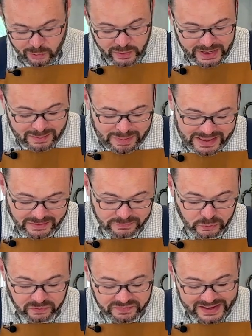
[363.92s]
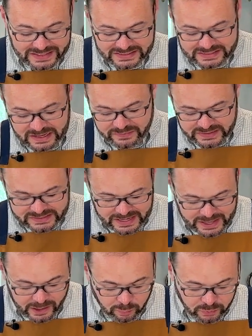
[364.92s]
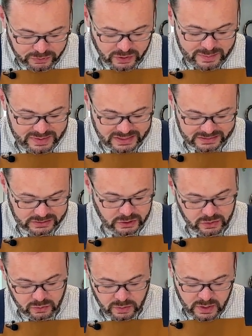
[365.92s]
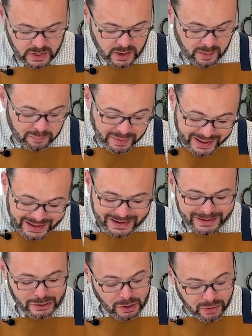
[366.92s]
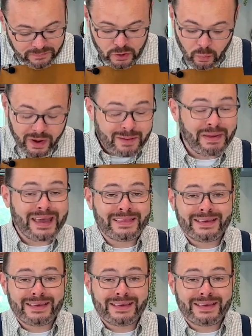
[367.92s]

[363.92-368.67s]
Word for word: Go ahead and buy the full fat stuff. It's gonna help with creaminess too. But, you know, if you want to make